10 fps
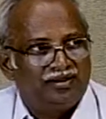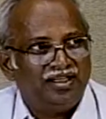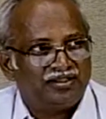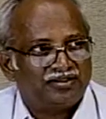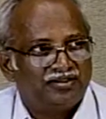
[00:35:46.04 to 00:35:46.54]

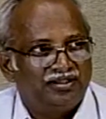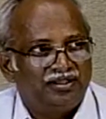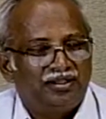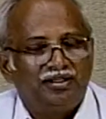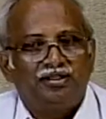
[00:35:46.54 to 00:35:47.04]
Yes.
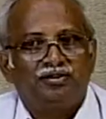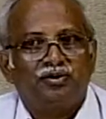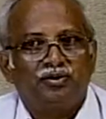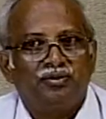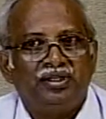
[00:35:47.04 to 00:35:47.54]

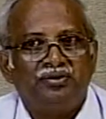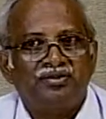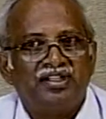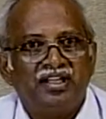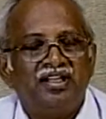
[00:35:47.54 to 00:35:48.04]
So when you
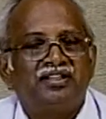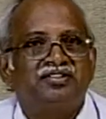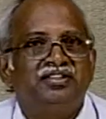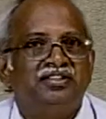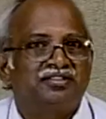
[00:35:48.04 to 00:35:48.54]
say a
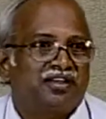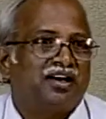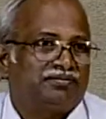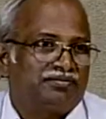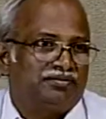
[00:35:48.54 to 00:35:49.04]
sea is
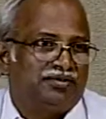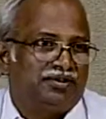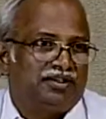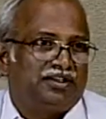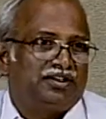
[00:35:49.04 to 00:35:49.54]
rough,
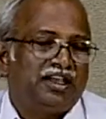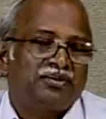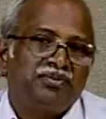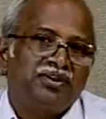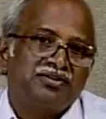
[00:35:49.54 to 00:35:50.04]
that
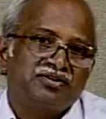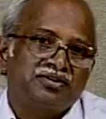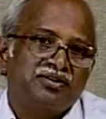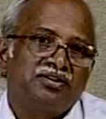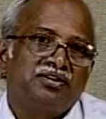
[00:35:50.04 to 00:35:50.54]
means
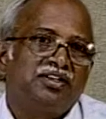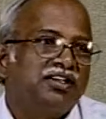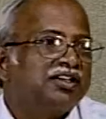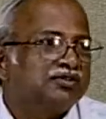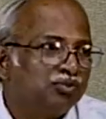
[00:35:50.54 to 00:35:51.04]
it
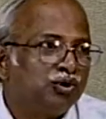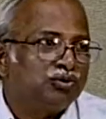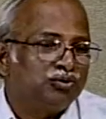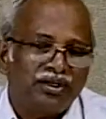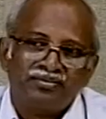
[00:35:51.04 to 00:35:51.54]
has more
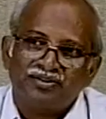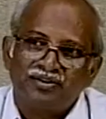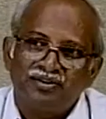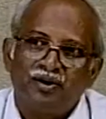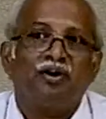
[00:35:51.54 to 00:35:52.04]
waves
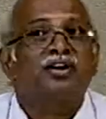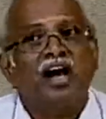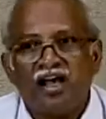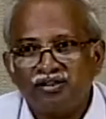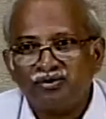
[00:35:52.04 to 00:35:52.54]
or
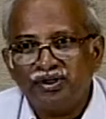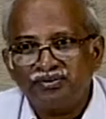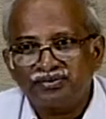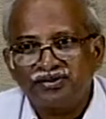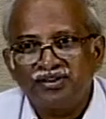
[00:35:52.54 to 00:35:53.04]
higher
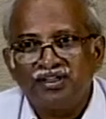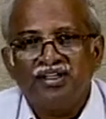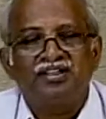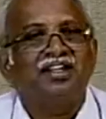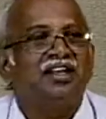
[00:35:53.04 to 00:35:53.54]
waves,
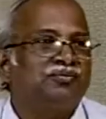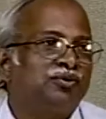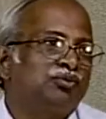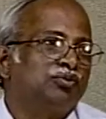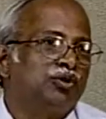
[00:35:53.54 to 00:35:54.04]

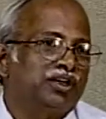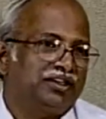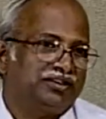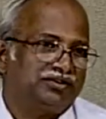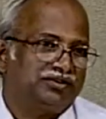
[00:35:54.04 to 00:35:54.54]
therefore more
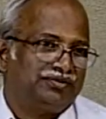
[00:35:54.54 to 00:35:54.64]
energy.